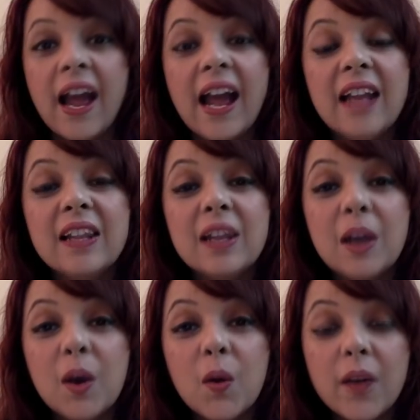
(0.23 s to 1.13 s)

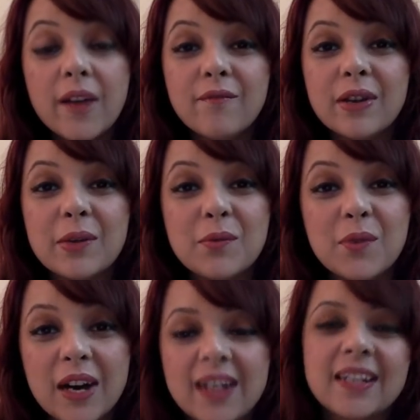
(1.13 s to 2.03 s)
Hello
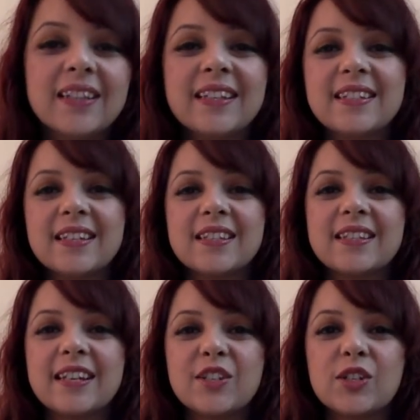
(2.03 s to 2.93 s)
everyone, this is
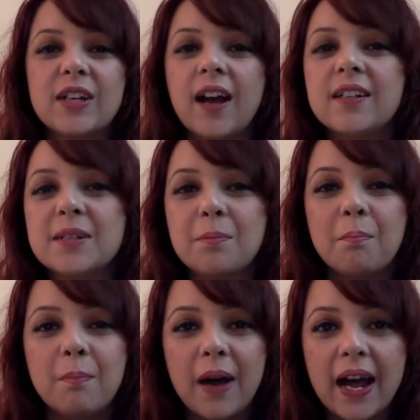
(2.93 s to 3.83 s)
Dikshi auntie
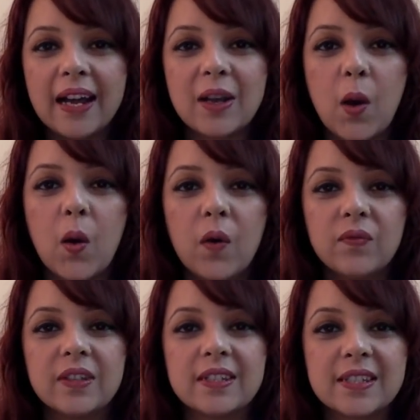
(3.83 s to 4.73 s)
back
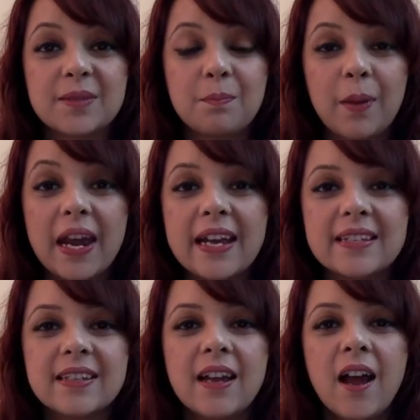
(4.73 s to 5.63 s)
on this
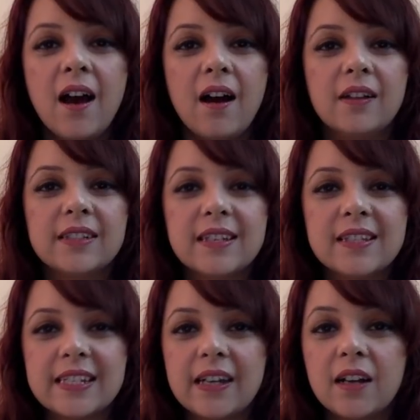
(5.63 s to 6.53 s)
space. This is
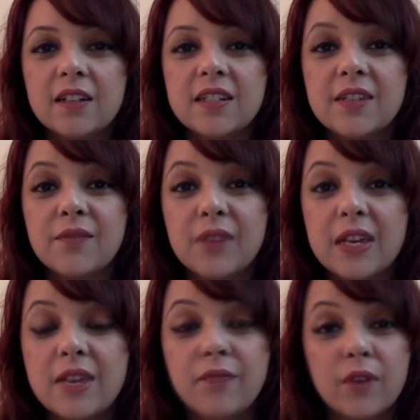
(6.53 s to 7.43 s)
StayUncle
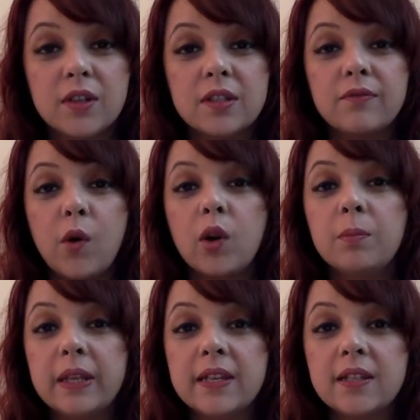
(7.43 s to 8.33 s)
TV. First of all,
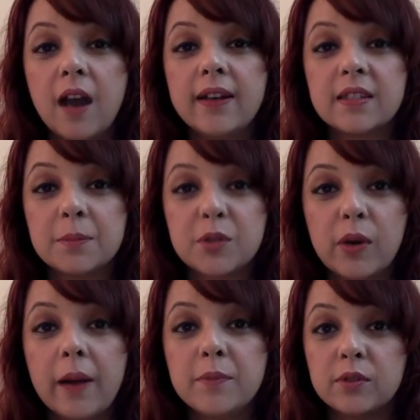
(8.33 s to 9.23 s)
please guys
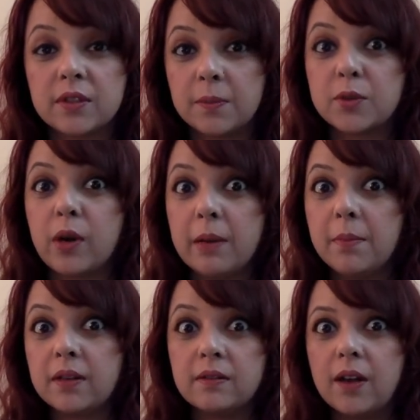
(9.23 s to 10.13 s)
subscribe to the subscribe
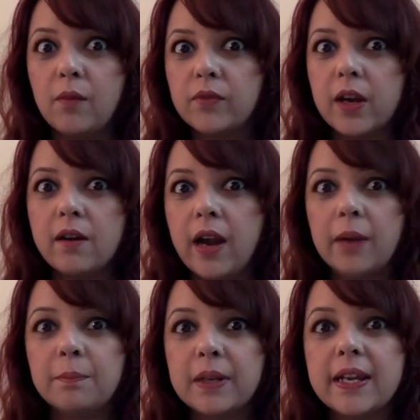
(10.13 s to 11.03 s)
button down there,
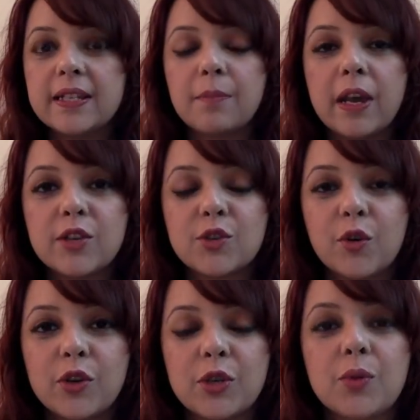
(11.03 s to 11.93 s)
and please make
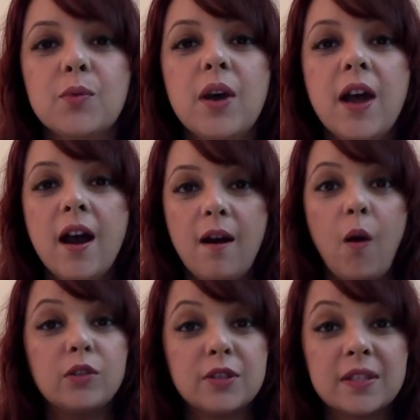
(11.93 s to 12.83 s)
sure you
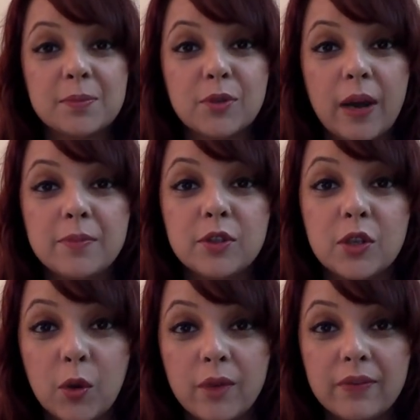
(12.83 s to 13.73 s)
also subscribe to the
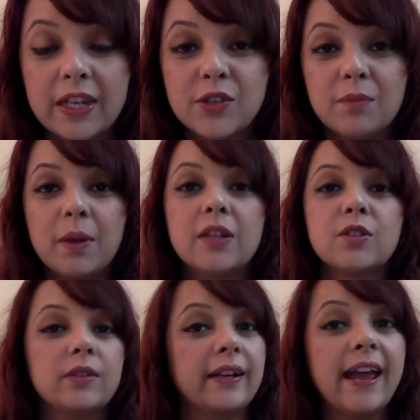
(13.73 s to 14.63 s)
notification bell
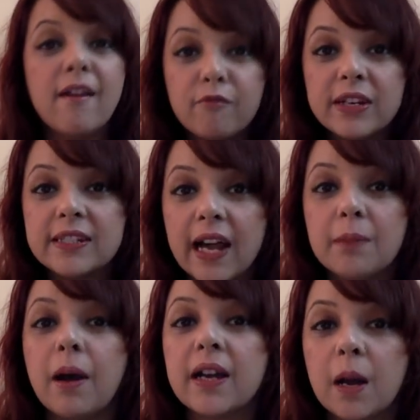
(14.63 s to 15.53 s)
so that every
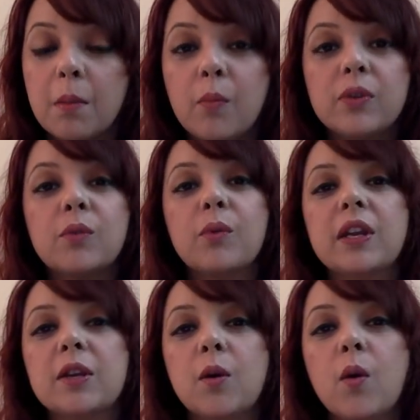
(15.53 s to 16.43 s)
time I come up with a
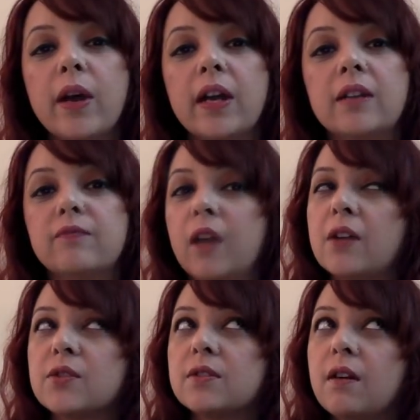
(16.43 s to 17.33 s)
video, it
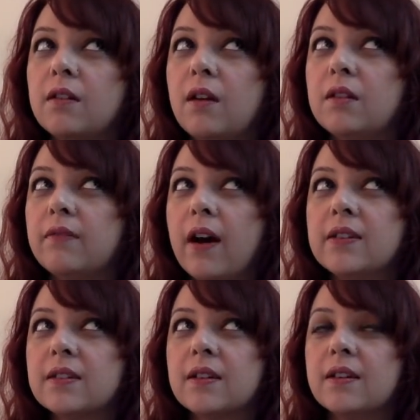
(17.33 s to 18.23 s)
flashes on your
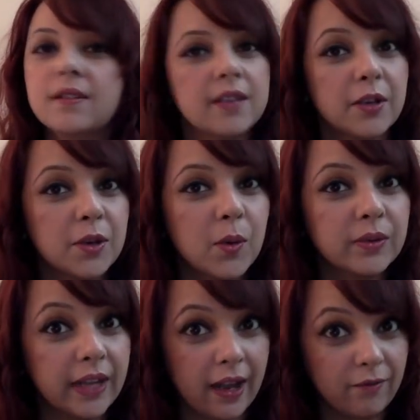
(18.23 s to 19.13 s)
devices and you know
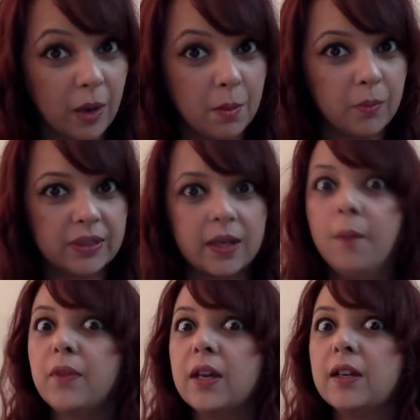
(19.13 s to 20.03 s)
that I have come up with
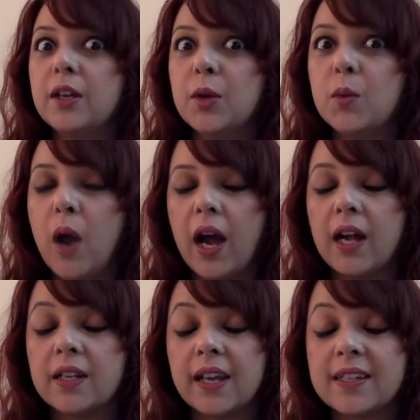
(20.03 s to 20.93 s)
something new
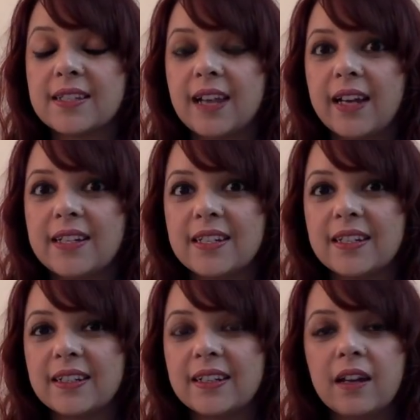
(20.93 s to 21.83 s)
and
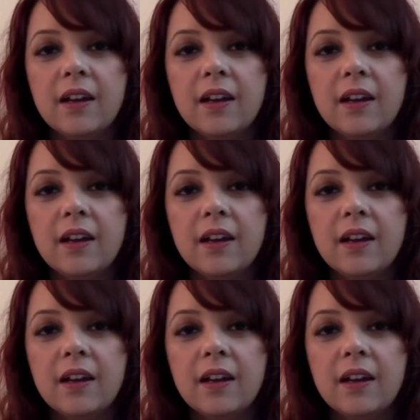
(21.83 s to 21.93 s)
exciting.